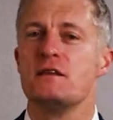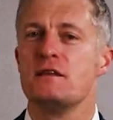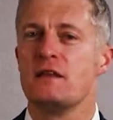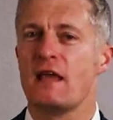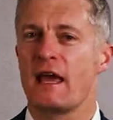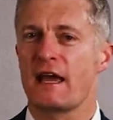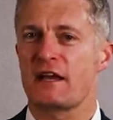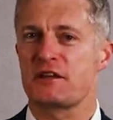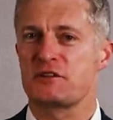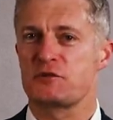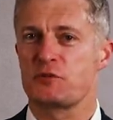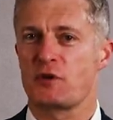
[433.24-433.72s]

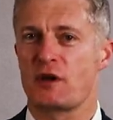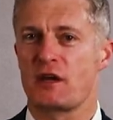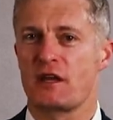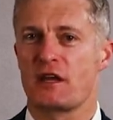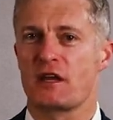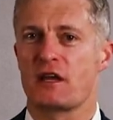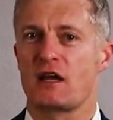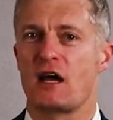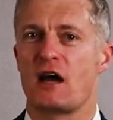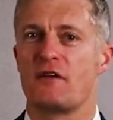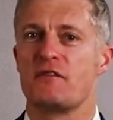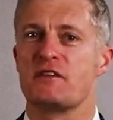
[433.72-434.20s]
Next, we're going
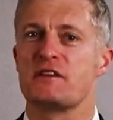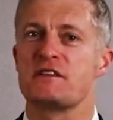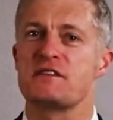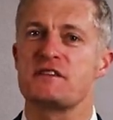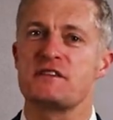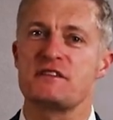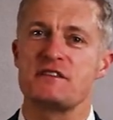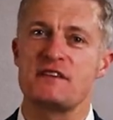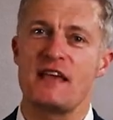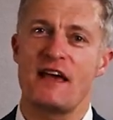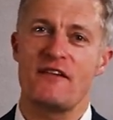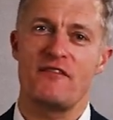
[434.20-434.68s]
to cover
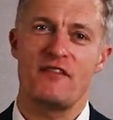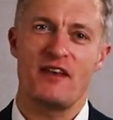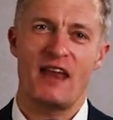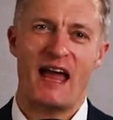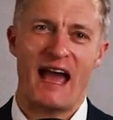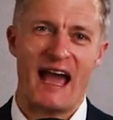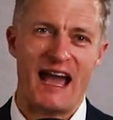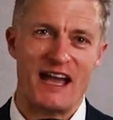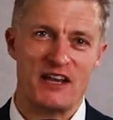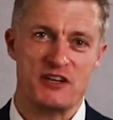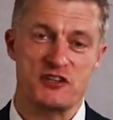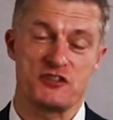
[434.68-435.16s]
seven
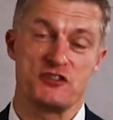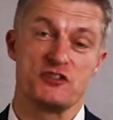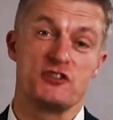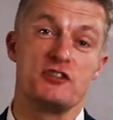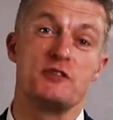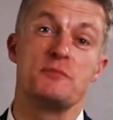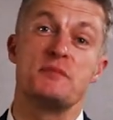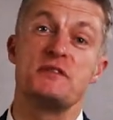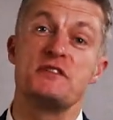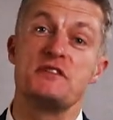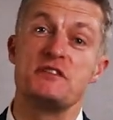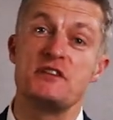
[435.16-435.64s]
actions
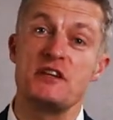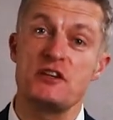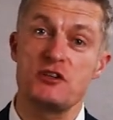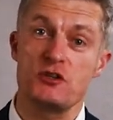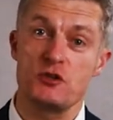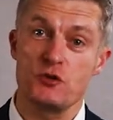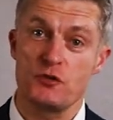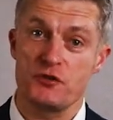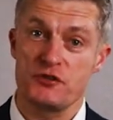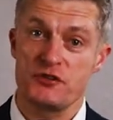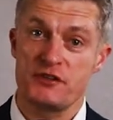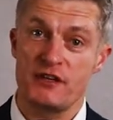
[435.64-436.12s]
to
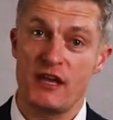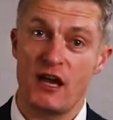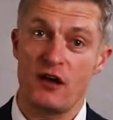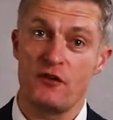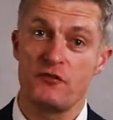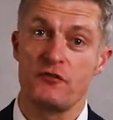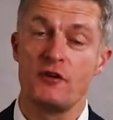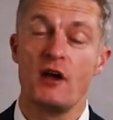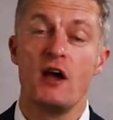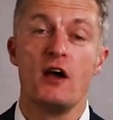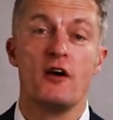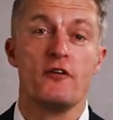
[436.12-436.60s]
position
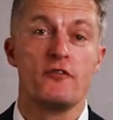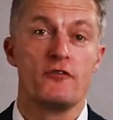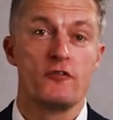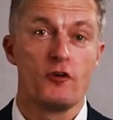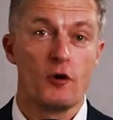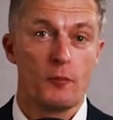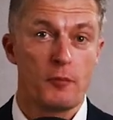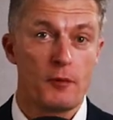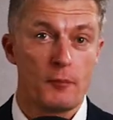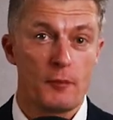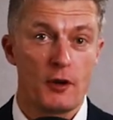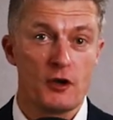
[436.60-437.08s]
yourself
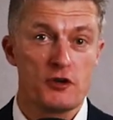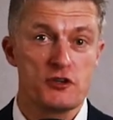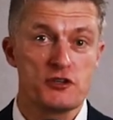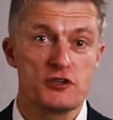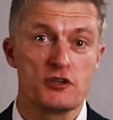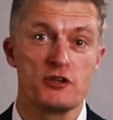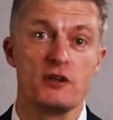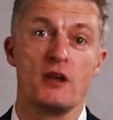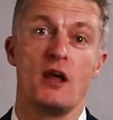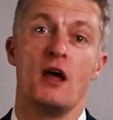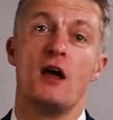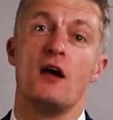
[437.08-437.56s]
for
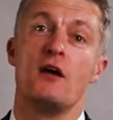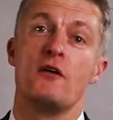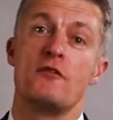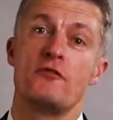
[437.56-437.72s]
promotion